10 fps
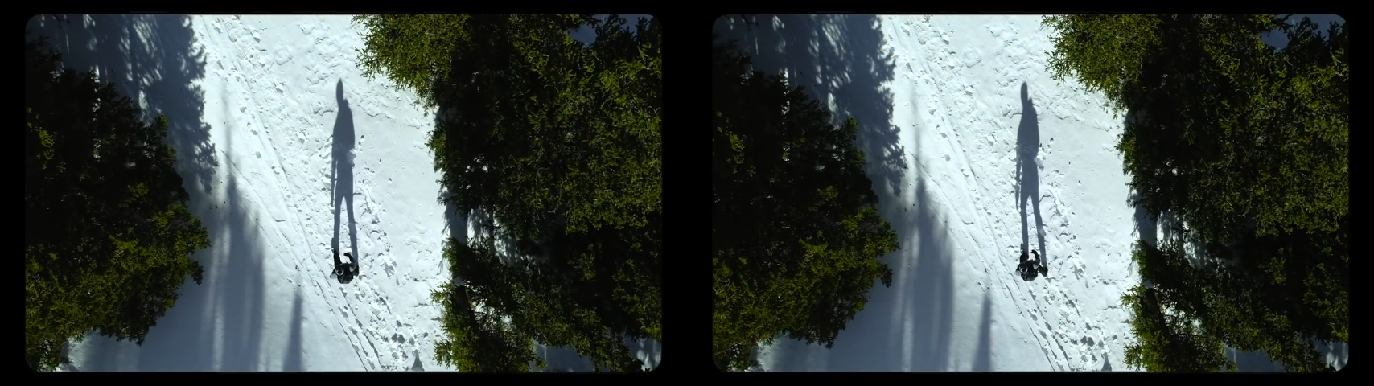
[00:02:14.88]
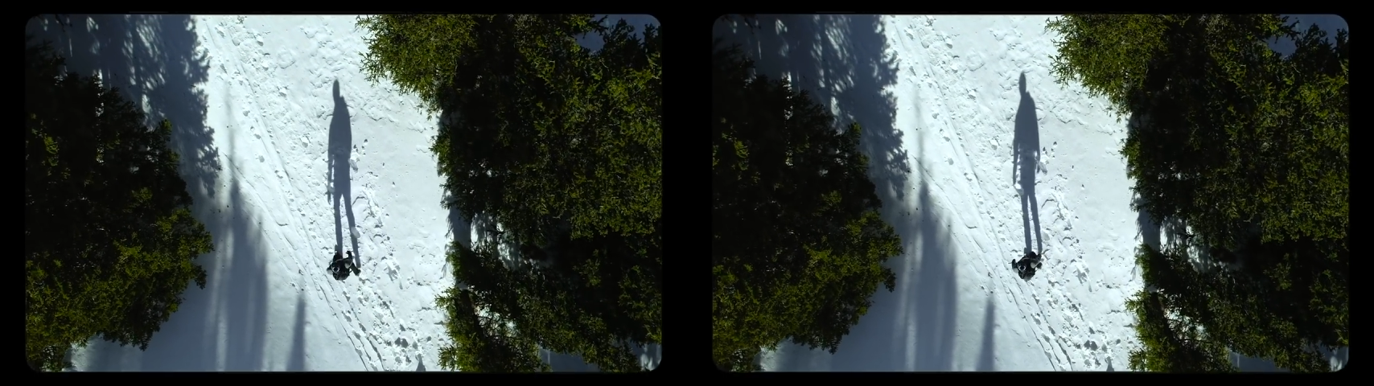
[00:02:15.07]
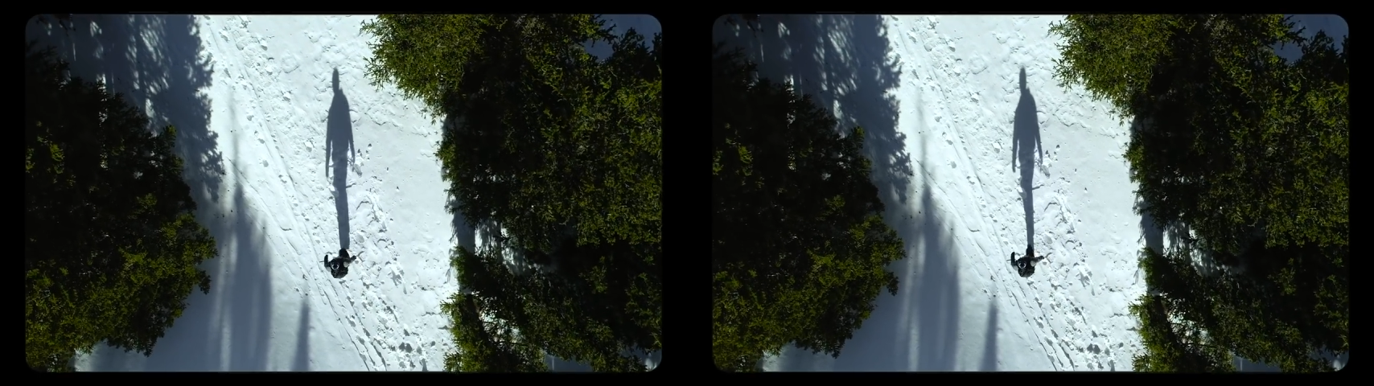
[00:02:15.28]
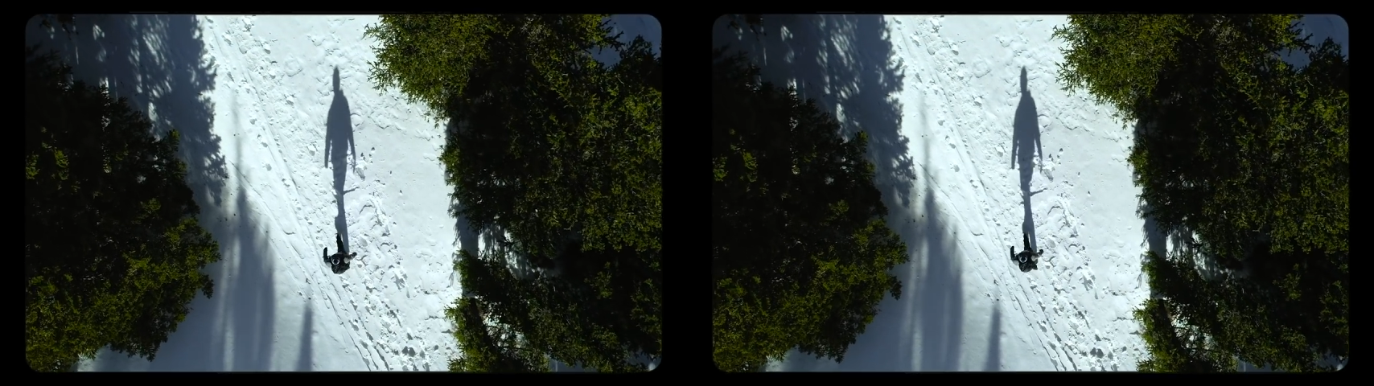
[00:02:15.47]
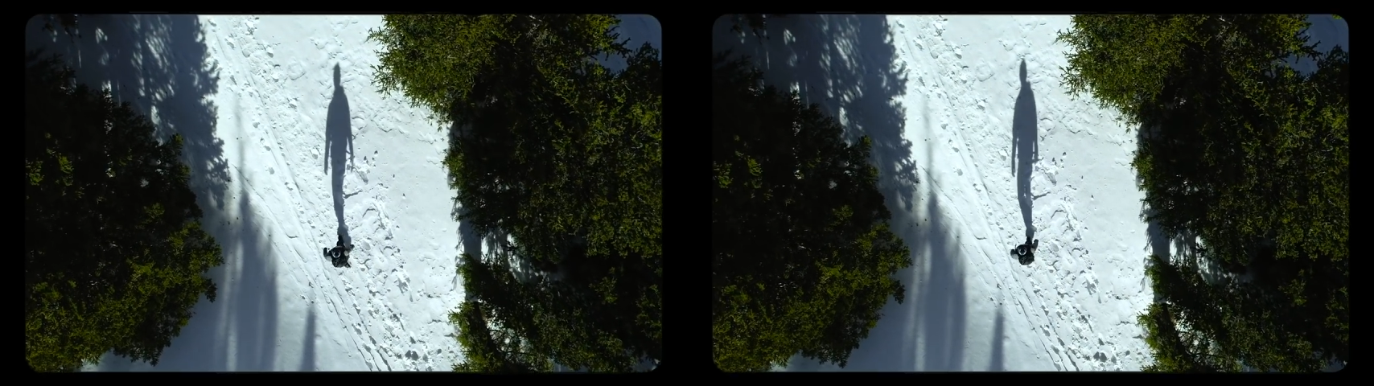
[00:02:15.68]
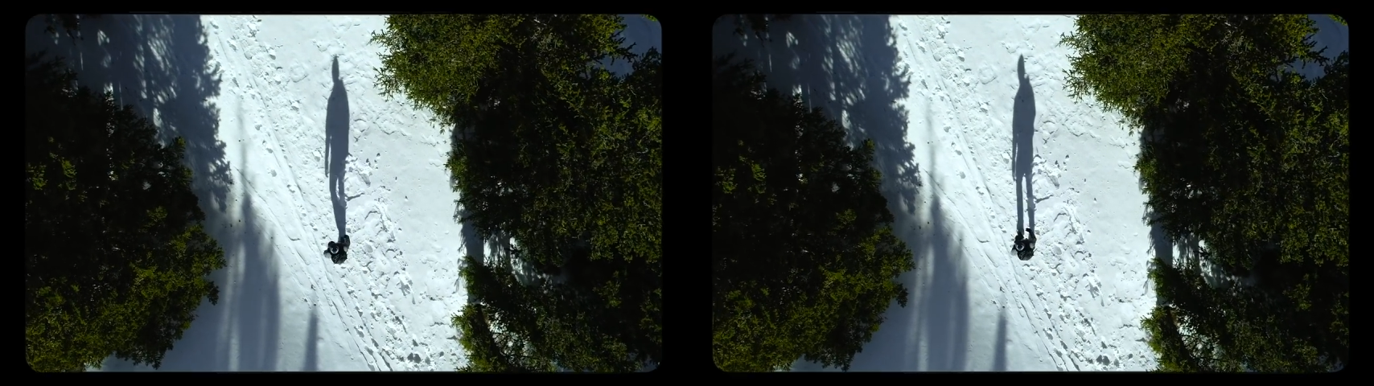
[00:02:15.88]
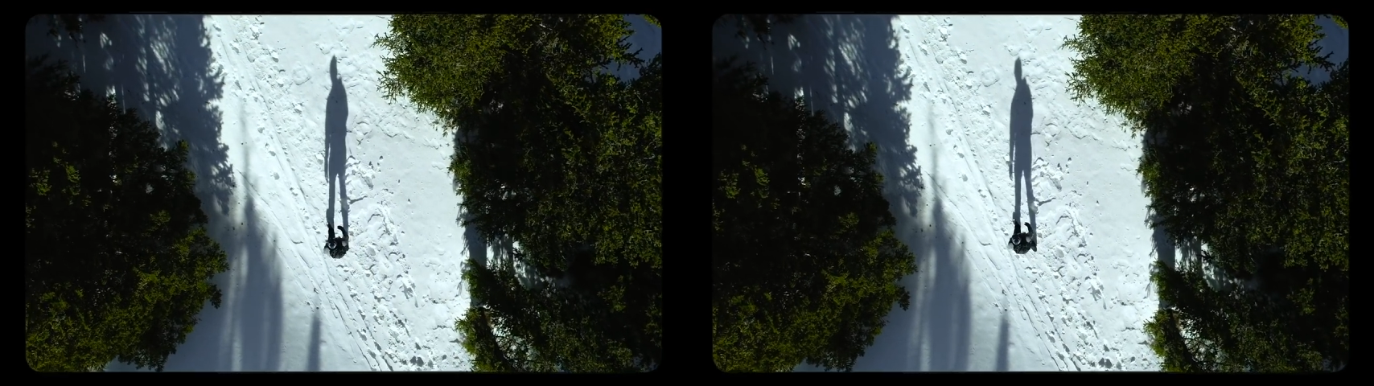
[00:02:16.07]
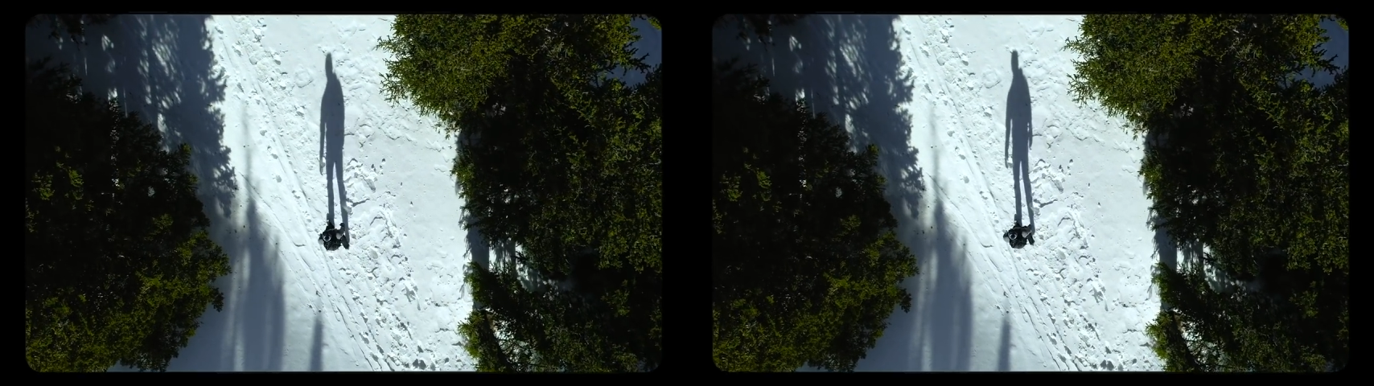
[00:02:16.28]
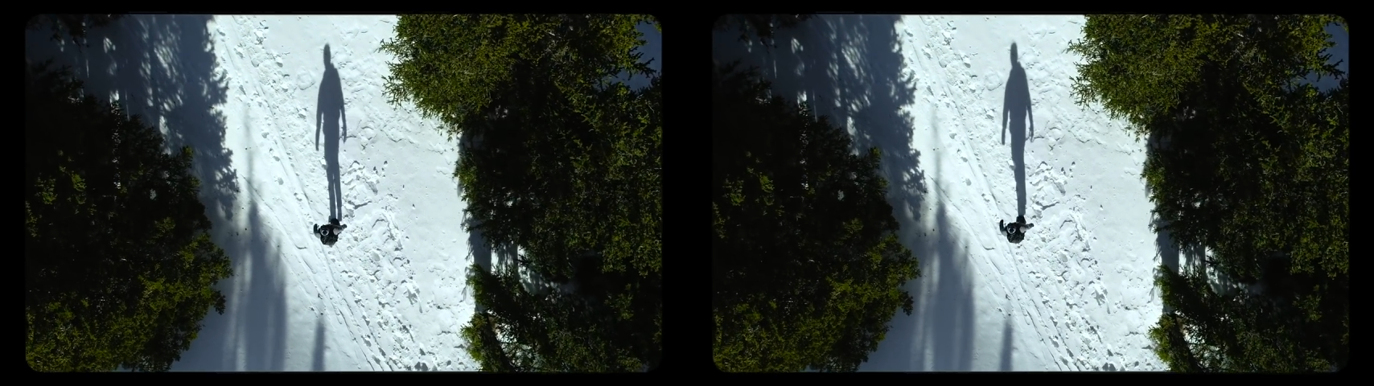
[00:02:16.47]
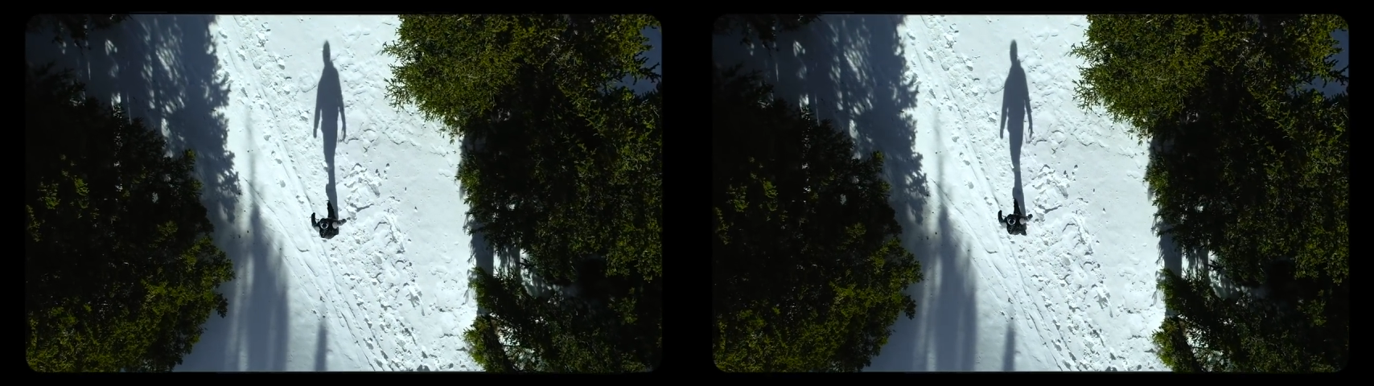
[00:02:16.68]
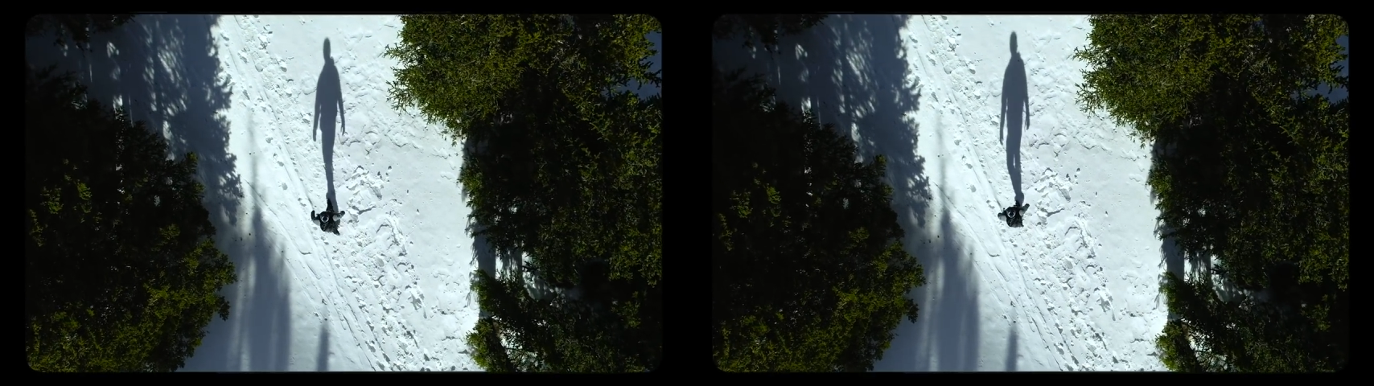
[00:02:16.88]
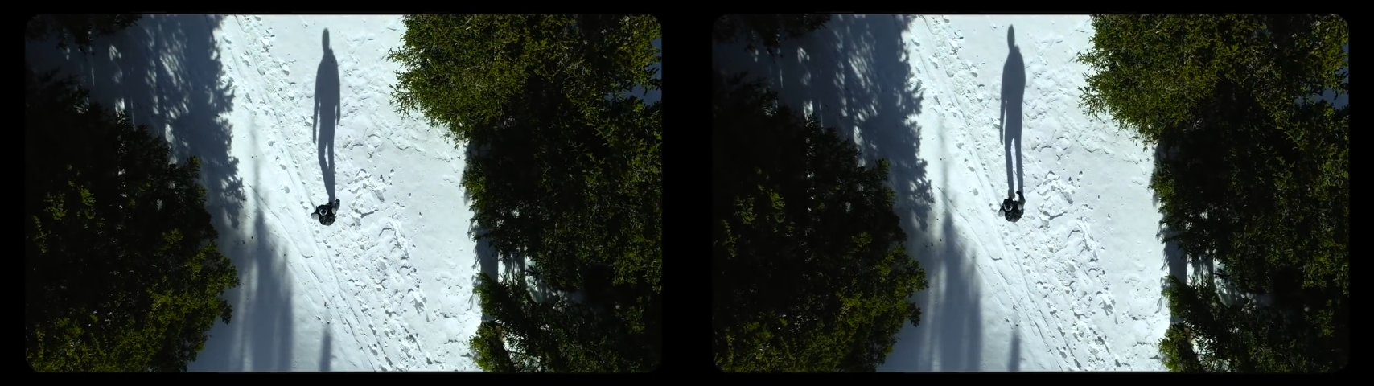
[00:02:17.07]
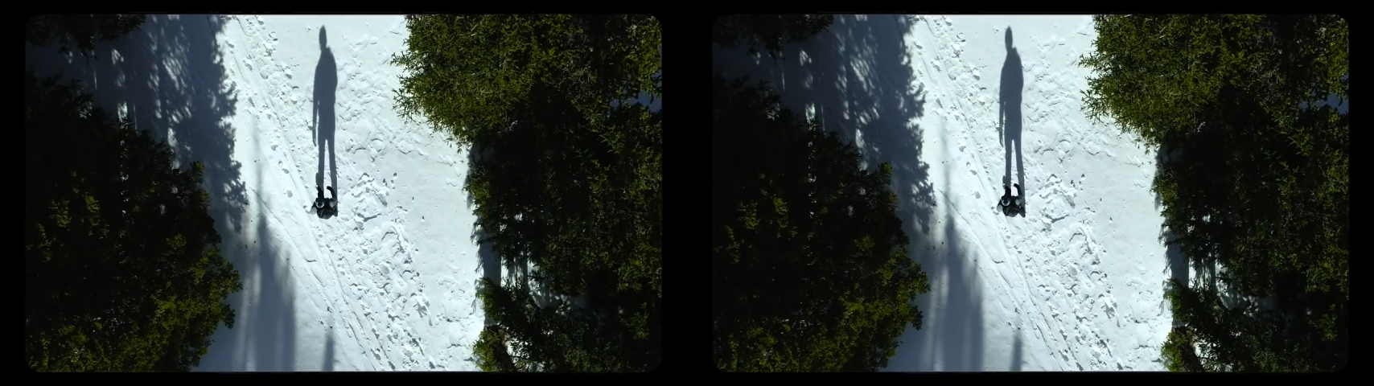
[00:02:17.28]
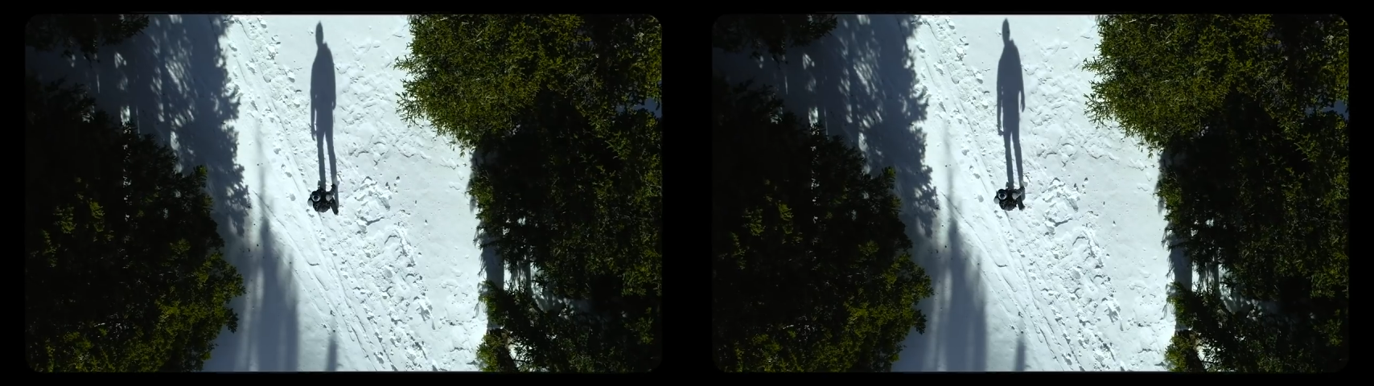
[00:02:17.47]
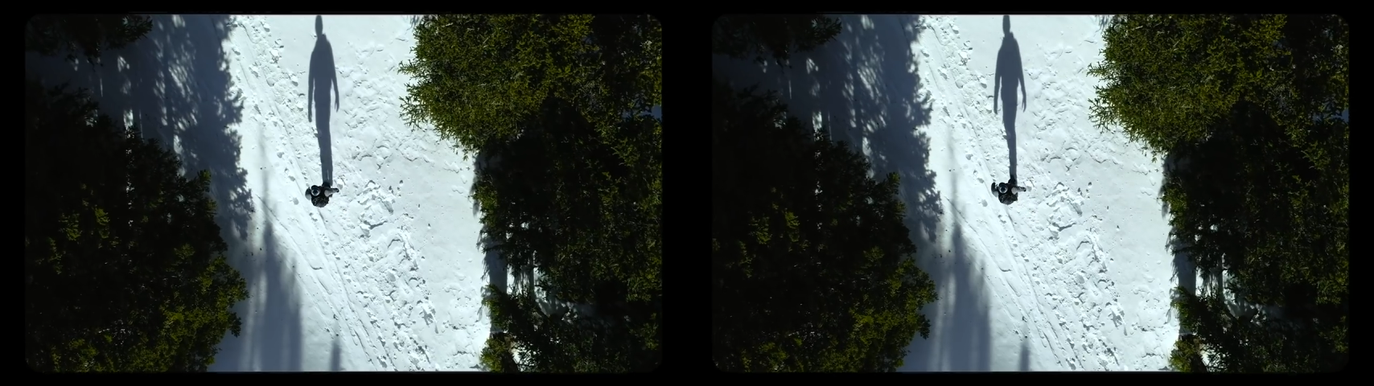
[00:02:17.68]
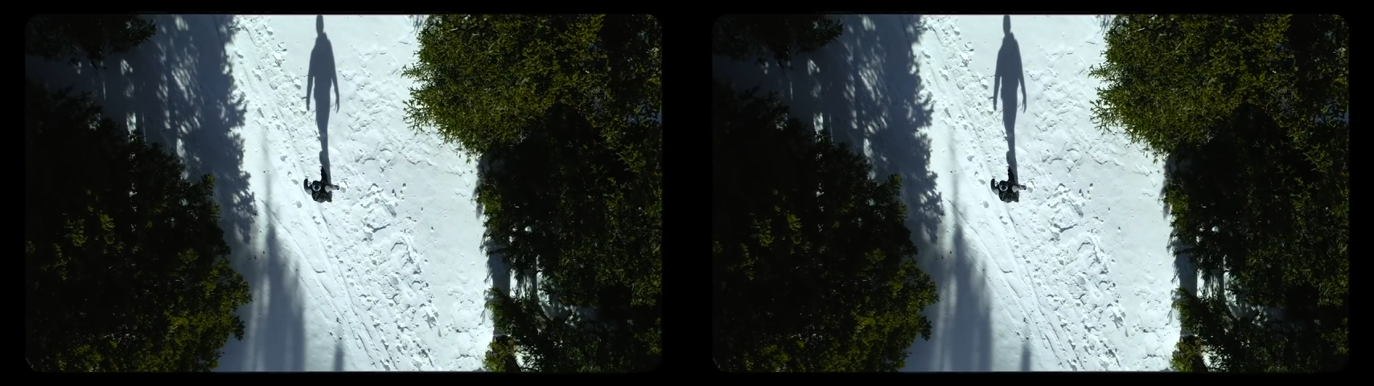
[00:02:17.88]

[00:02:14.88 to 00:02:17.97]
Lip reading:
No face is visible, so there are no lips to read.